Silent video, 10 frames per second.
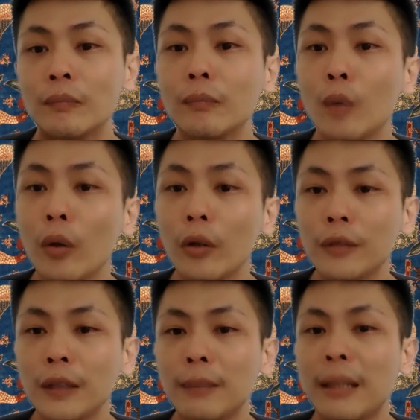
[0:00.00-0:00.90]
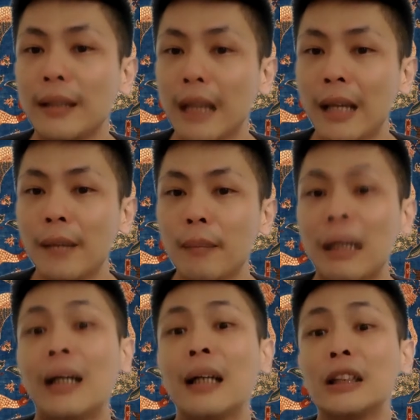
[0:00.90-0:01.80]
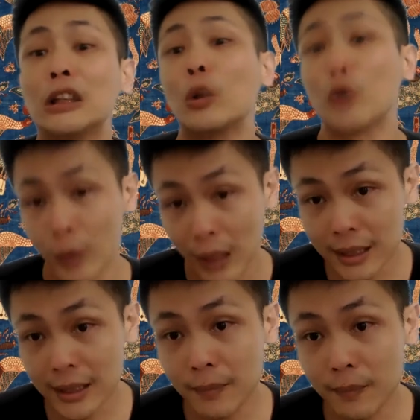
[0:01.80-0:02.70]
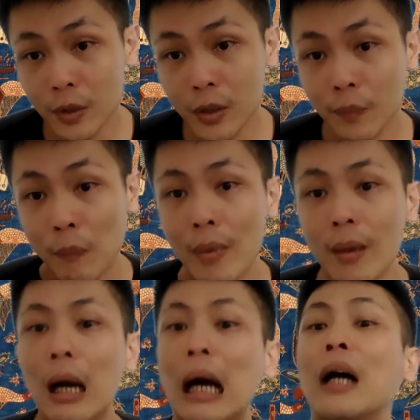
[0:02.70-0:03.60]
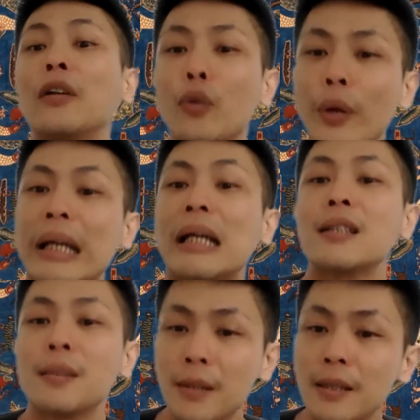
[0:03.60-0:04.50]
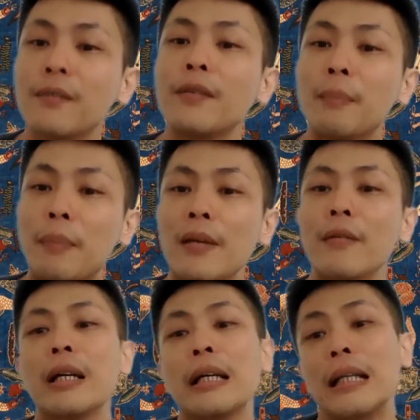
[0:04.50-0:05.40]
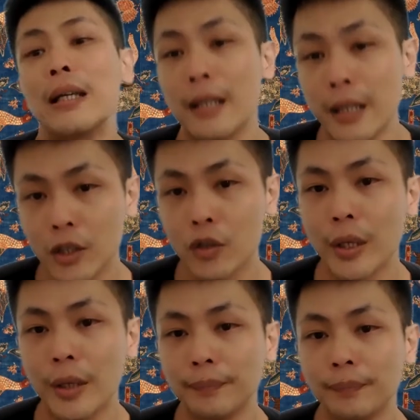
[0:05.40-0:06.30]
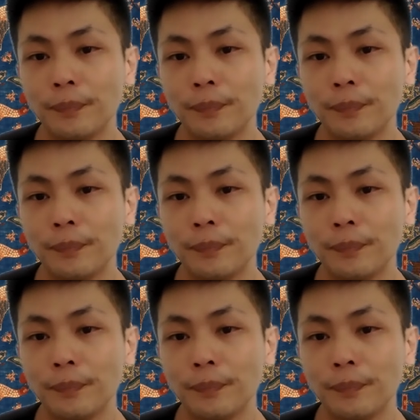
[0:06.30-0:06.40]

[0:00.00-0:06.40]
more often maintained by social customs during a specific period in history.